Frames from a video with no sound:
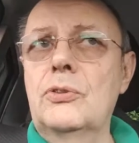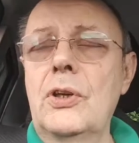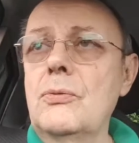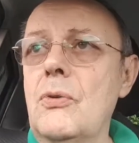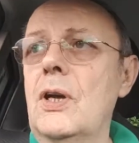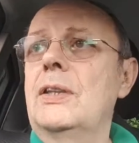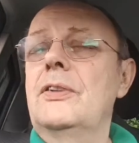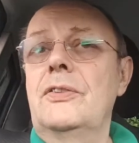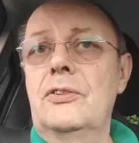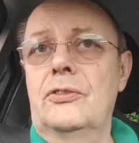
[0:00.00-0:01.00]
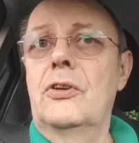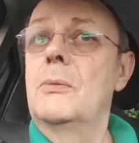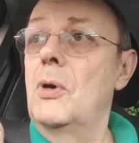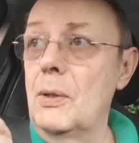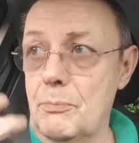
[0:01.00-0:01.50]
were so right that this
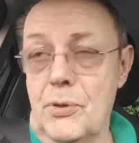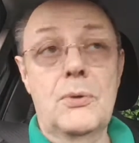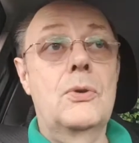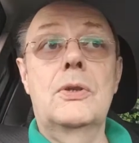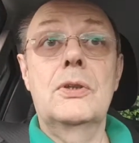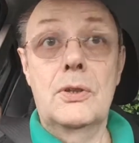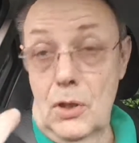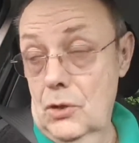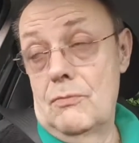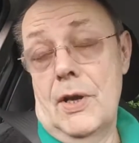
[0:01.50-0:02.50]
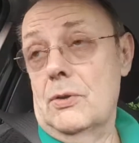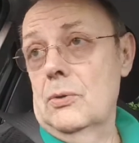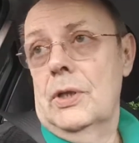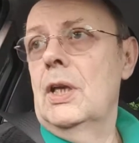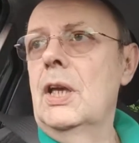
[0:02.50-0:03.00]
time I broke her
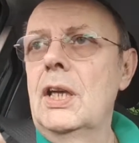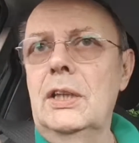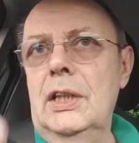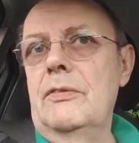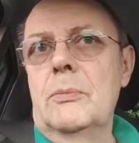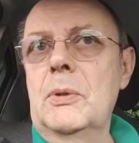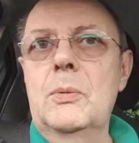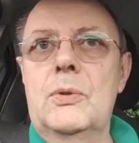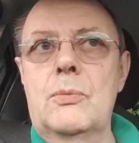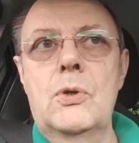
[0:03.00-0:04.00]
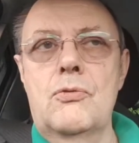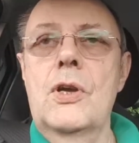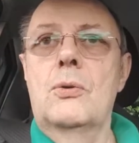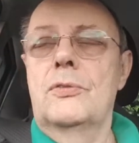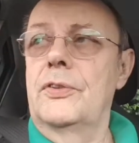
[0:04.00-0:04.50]
record, leaving me with the world
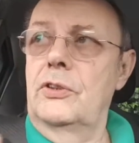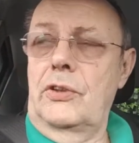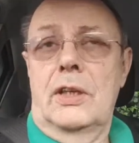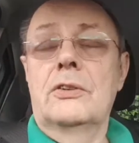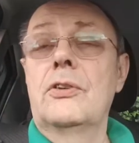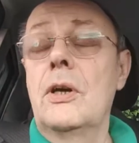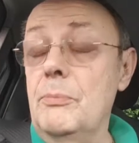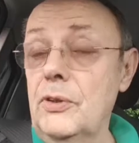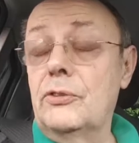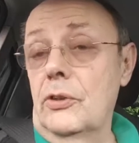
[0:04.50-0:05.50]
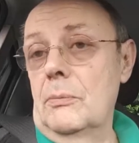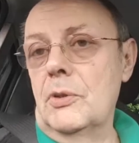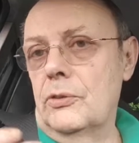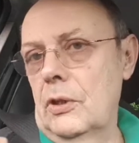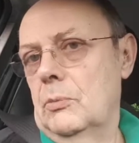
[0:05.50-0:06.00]
record for the second time. This time,
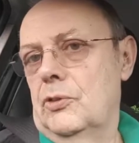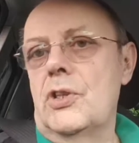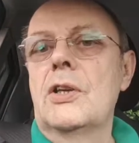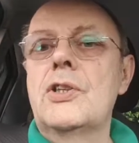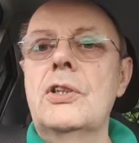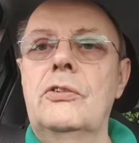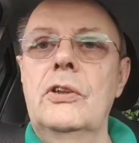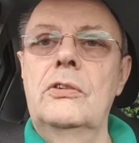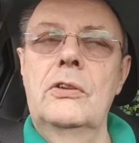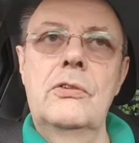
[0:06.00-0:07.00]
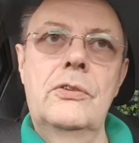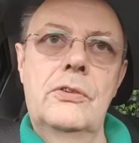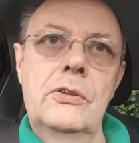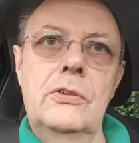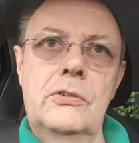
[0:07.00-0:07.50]
the time was judged at
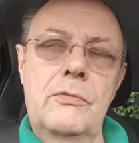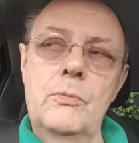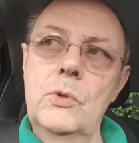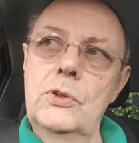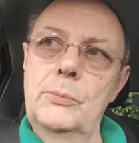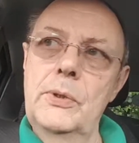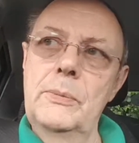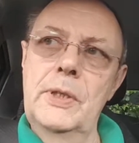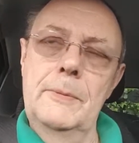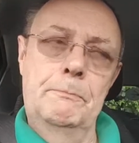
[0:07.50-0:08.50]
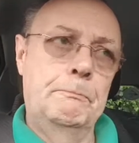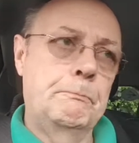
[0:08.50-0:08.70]
637 words per minute.